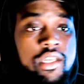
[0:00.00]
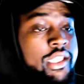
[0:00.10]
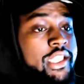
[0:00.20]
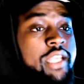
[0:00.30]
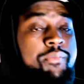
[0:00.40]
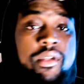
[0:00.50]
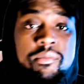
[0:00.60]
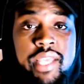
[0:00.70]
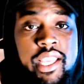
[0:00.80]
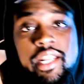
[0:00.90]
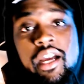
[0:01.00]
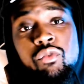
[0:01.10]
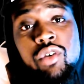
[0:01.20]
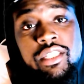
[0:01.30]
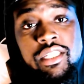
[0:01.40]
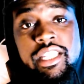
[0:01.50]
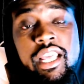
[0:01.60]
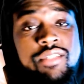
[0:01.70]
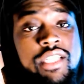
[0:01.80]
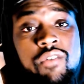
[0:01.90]
Keep it a band. I want the
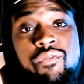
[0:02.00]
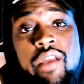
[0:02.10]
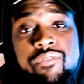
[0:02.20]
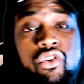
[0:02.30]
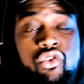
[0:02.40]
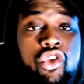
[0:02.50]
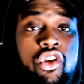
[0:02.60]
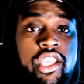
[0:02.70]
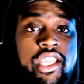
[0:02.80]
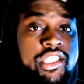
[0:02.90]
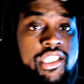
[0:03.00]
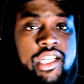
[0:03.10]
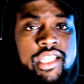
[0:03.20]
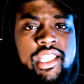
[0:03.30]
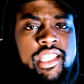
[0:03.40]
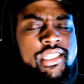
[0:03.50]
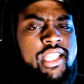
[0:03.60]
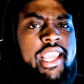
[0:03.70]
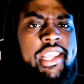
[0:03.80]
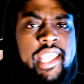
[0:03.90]
Def Jam Fight for New York engine. I think it's the
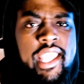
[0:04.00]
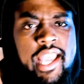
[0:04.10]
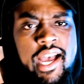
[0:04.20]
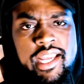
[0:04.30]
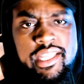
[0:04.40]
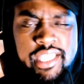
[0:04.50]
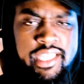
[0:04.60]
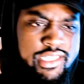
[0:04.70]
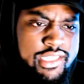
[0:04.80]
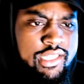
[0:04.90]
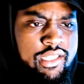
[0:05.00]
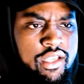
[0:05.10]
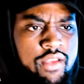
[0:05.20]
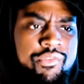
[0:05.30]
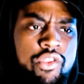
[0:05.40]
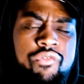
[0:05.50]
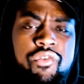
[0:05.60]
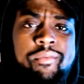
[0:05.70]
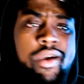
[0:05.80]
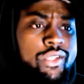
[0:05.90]
A K I engine. You feel
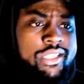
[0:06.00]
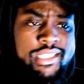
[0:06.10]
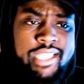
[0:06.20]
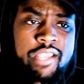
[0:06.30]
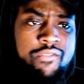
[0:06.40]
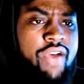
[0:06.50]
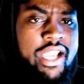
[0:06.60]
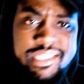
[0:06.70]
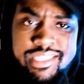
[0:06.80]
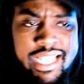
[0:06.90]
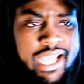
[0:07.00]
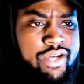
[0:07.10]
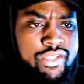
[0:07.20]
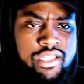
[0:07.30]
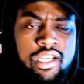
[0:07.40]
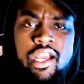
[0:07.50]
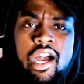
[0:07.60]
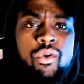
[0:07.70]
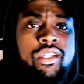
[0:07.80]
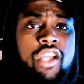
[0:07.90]
me? I want the same fighting styles. I
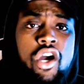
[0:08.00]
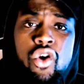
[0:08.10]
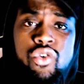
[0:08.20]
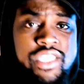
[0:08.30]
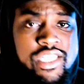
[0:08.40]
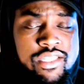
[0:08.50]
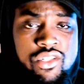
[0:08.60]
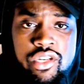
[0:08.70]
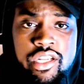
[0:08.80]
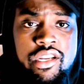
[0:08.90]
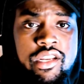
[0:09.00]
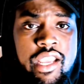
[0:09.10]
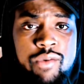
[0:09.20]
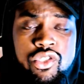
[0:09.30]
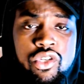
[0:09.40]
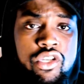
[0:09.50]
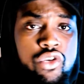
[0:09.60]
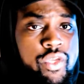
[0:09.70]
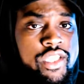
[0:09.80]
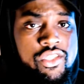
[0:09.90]
want the O Gs on there that was on the
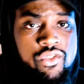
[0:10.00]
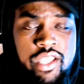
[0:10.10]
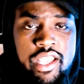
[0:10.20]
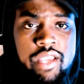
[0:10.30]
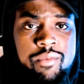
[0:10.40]
original game.